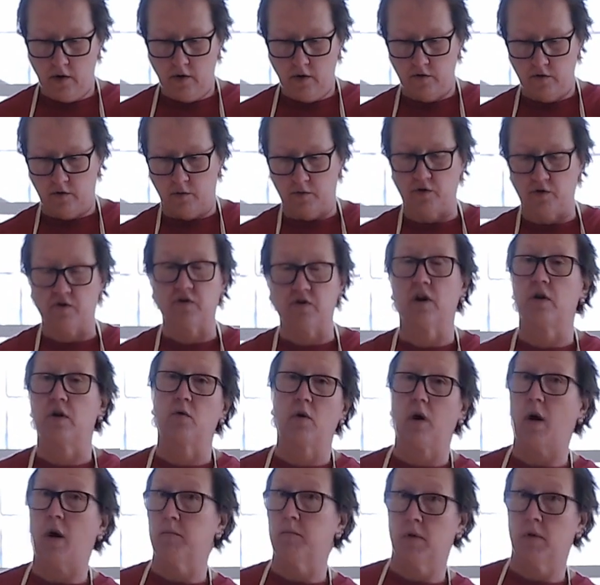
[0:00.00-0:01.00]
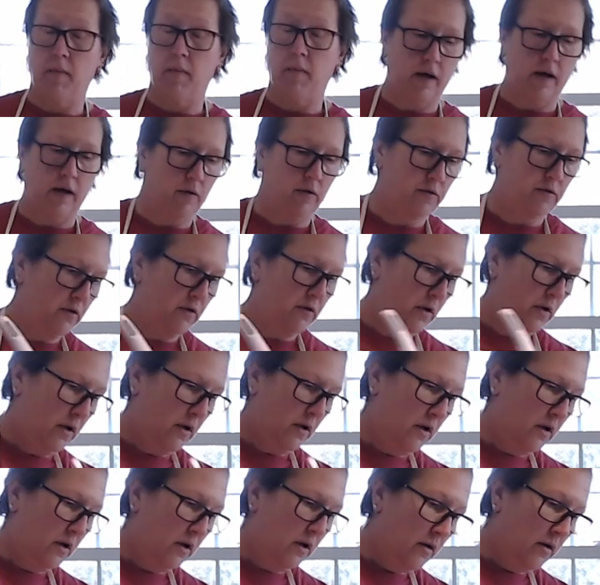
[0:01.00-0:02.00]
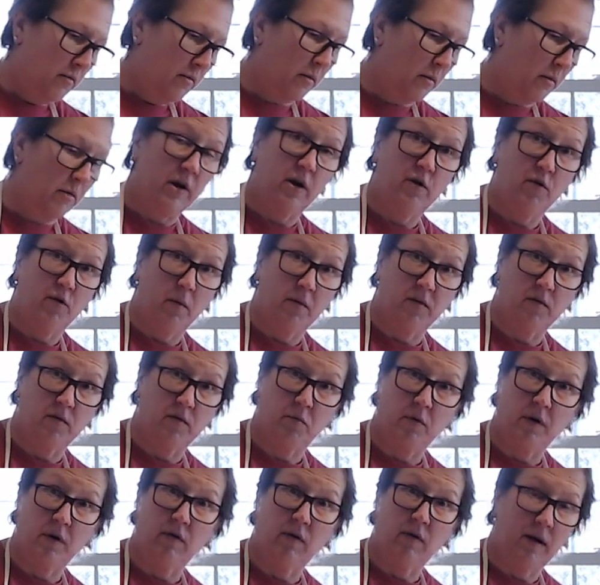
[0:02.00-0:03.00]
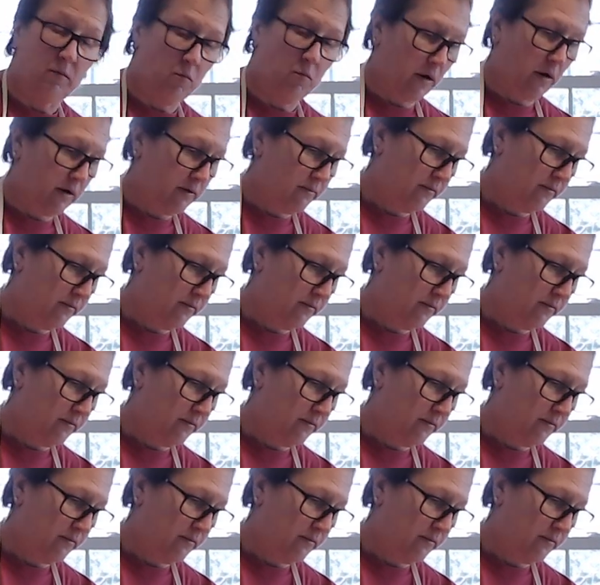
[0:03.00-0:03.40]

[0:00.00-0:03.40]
So we're just gonna do a couple of bottles, but we're gonna do it with this pretty red one.